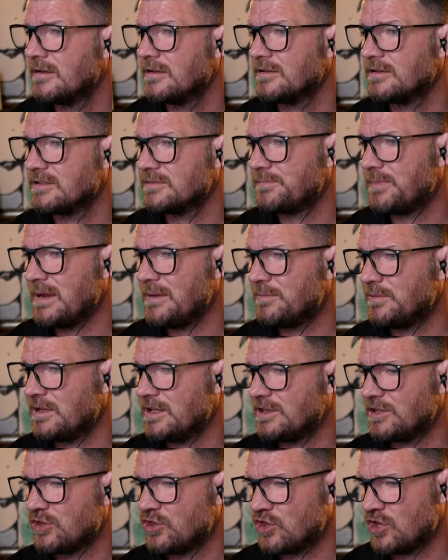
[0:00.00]
There's people
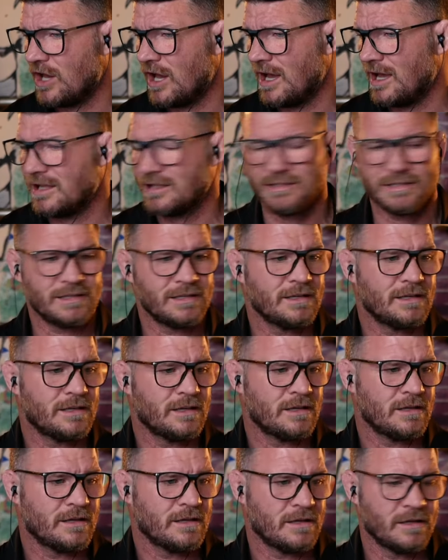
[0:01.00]
in the chat.
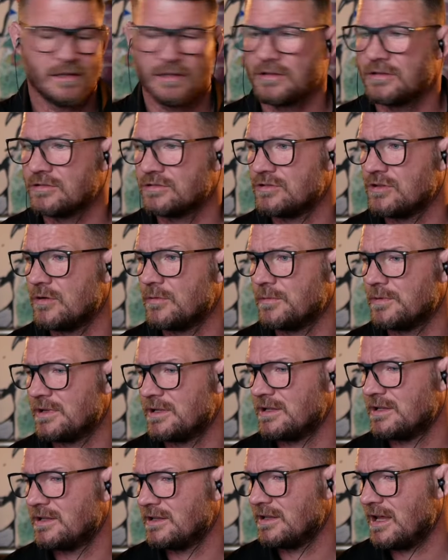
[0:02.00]
There's no one
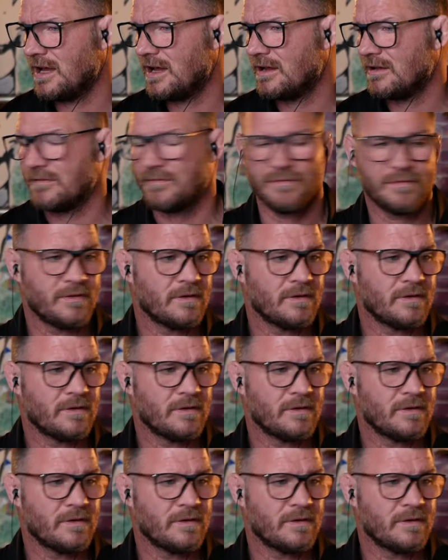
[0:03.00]
in the live.